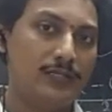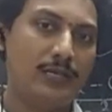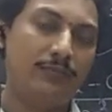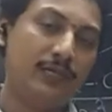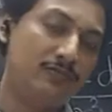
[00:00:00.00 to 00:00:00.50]

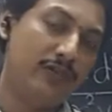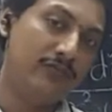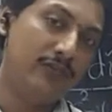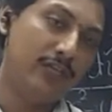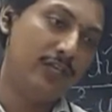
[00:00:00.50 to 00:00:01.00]
Sometimes
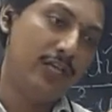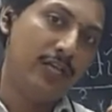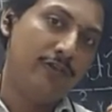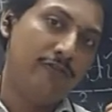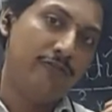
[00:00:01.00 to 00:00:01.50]
when we
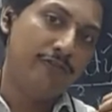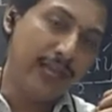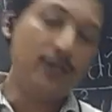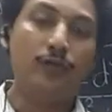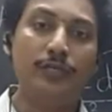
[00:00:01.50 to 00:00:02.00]

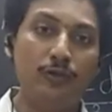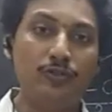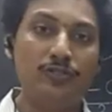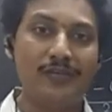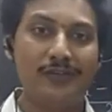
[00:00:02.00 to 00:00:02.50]
fail to
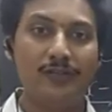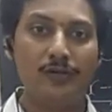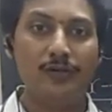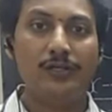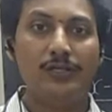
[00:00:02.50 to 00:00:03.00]
use even
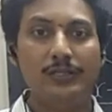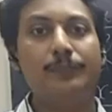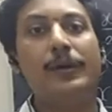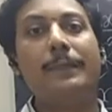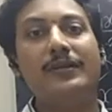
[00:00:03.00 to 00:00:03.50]
though the
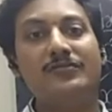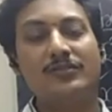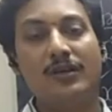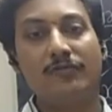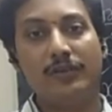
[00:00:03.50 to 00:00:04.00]
properties
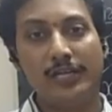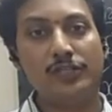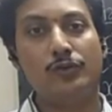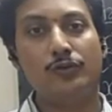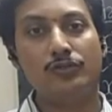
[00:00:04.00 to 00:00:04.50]
of
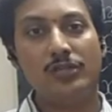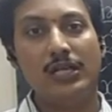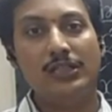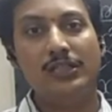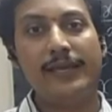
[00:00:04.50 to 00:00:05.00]
ratios,
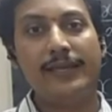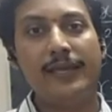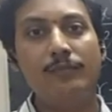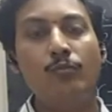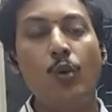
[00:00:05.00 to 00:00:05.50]
then
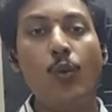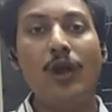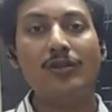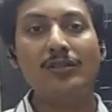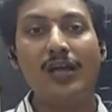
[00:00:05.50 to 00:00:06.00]
again move
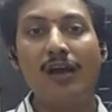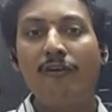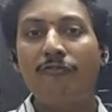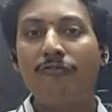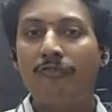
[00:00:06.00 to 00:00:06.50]
on to
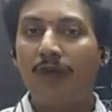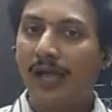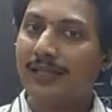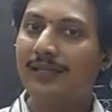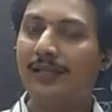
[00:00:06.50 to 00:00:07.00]
the
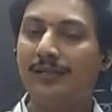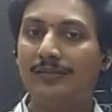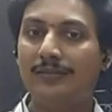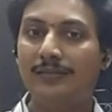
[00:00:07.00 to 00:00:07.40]
final